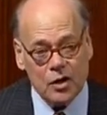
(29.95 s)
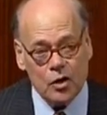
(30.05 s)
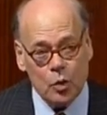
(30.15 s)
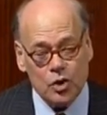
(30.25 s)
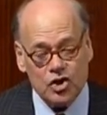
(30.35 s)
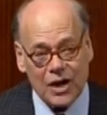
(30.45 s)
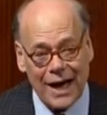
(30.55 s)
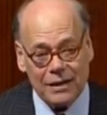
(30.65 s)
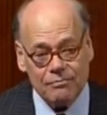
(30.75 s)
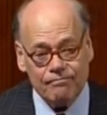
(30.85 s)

who was shot